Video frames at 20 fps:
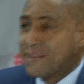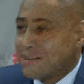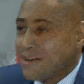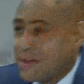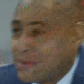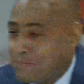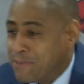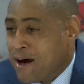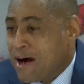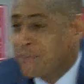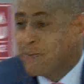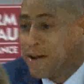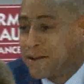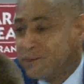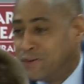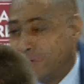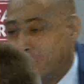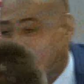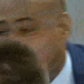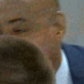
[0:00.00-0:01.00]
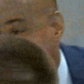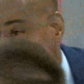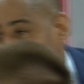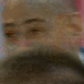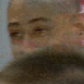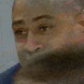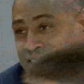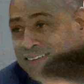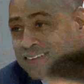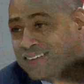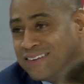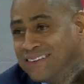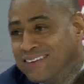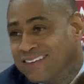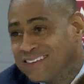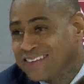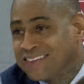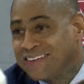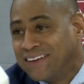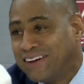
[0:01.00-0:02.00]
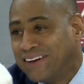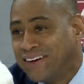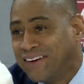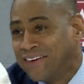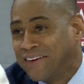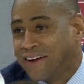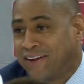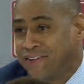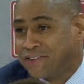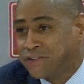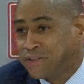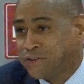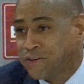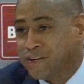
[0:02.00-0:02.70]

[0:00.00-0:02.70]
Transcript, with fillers: Hey, Bob, how you doing, buddy? All right, sure,